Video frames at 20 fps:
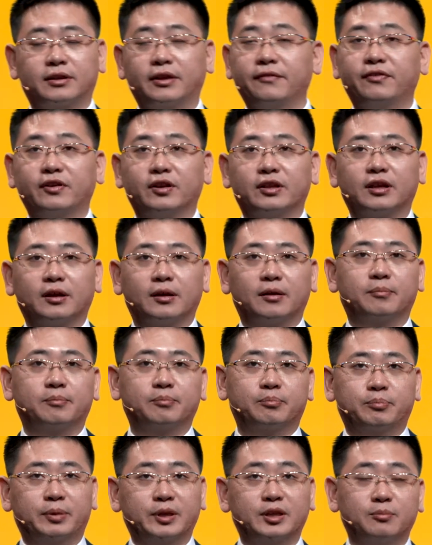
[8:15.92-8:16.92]
different
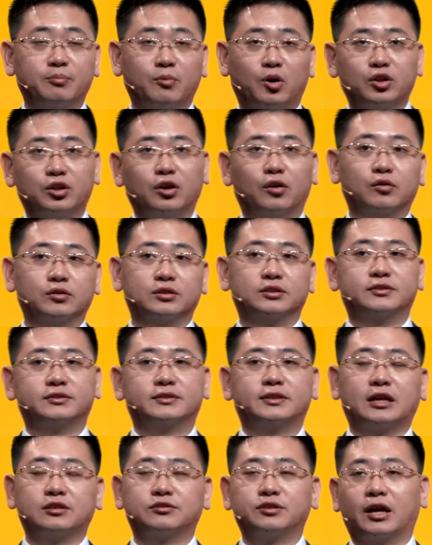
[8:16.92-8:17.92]
business models,
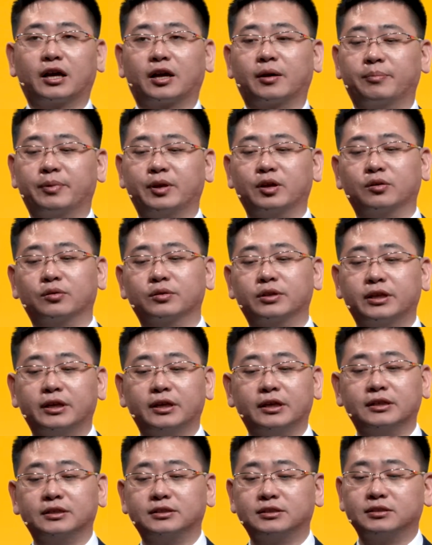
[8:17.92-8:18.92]
such like
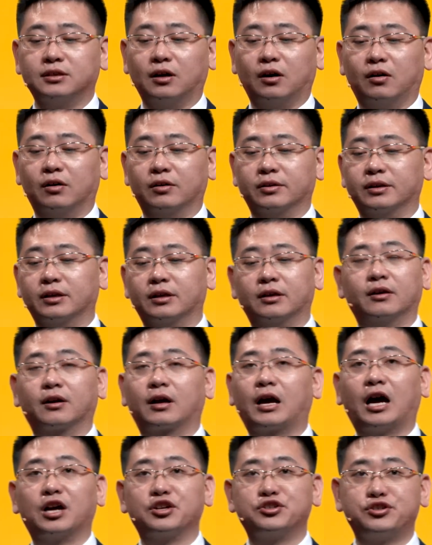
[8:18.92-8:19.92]
BOTs or the
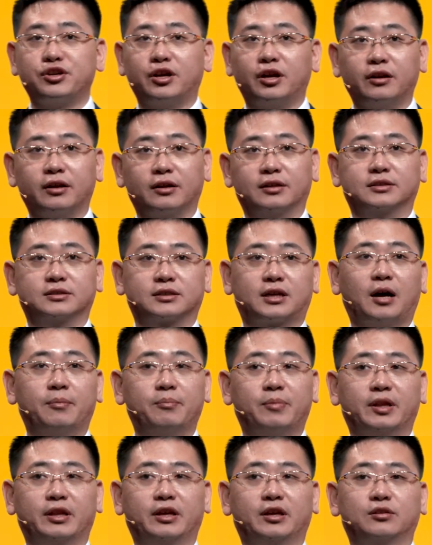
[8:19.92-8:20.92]
car sharing
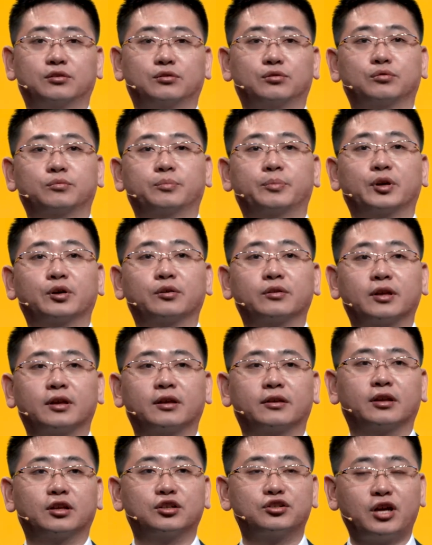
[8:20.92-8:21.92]
companies to build
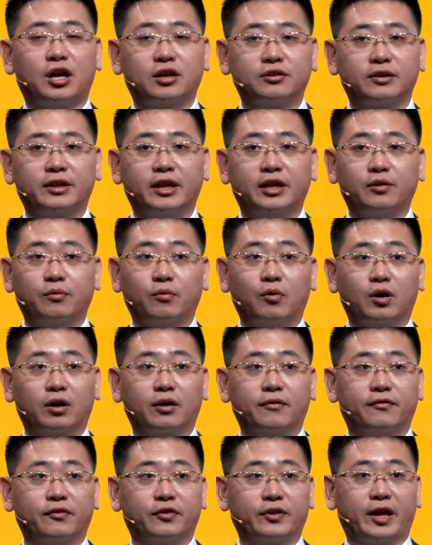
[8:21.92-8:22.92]
the charger network
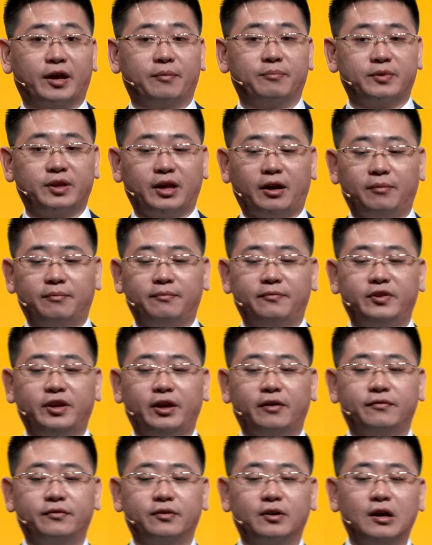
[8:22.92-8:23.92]
for themselves.
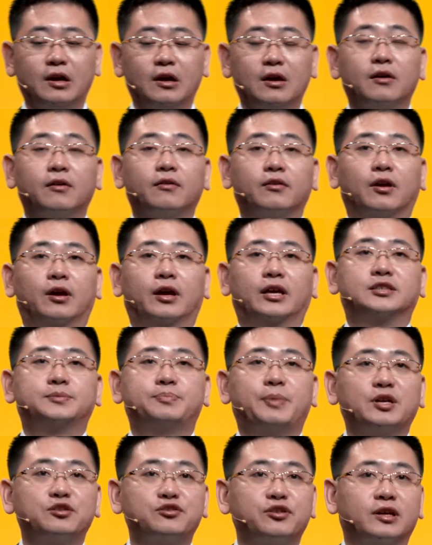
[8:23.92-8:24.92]

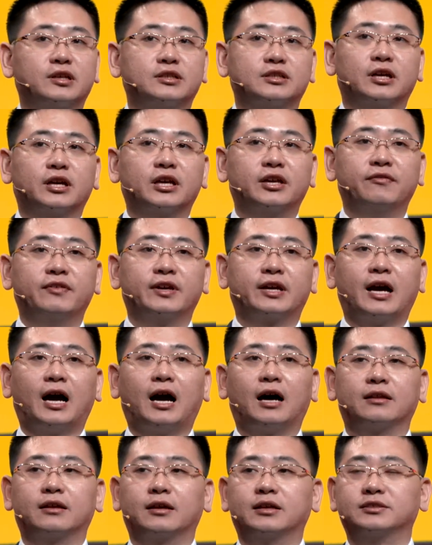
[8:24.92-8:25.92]
Especially the EV
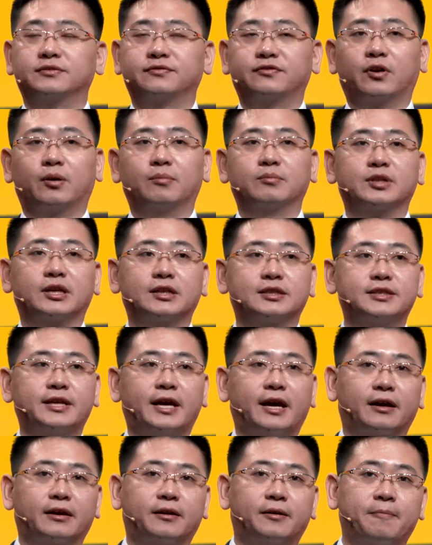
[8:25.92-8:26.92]
card is from the
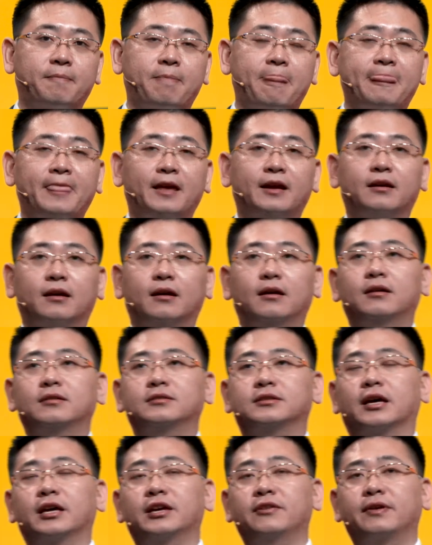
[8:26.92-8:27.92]
SEC.
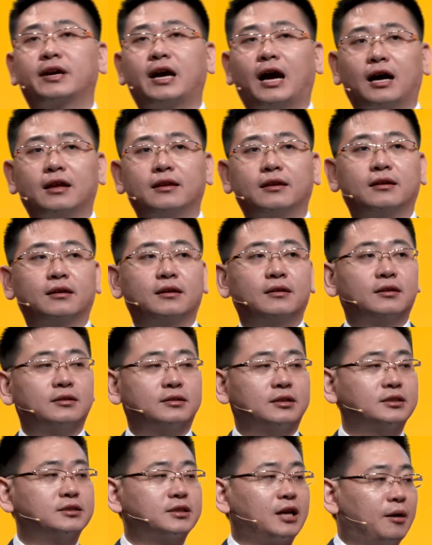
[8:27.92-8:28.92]
The EV card,
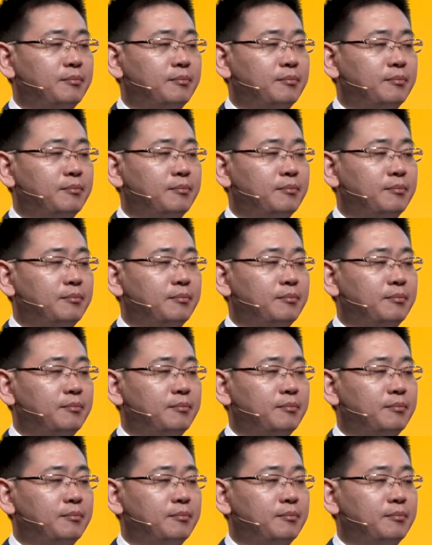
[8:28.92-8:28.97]
this